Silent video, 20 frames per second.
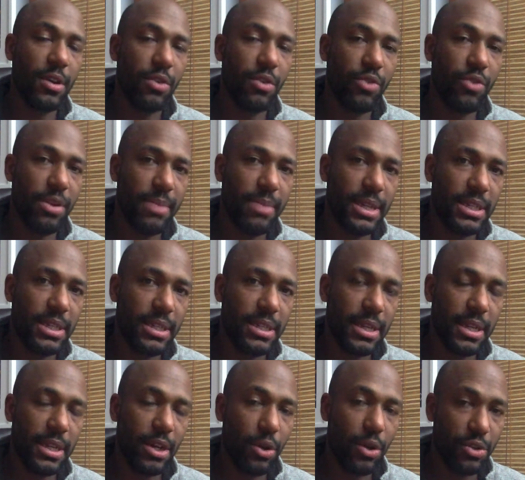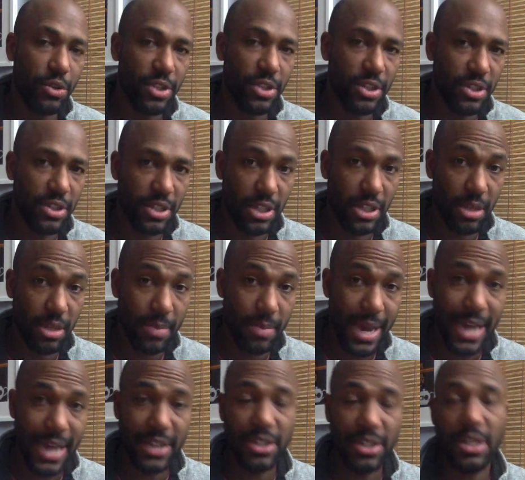agreements and negotiations in the
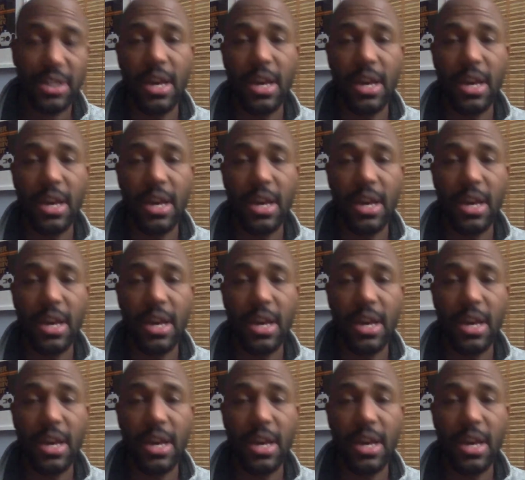past,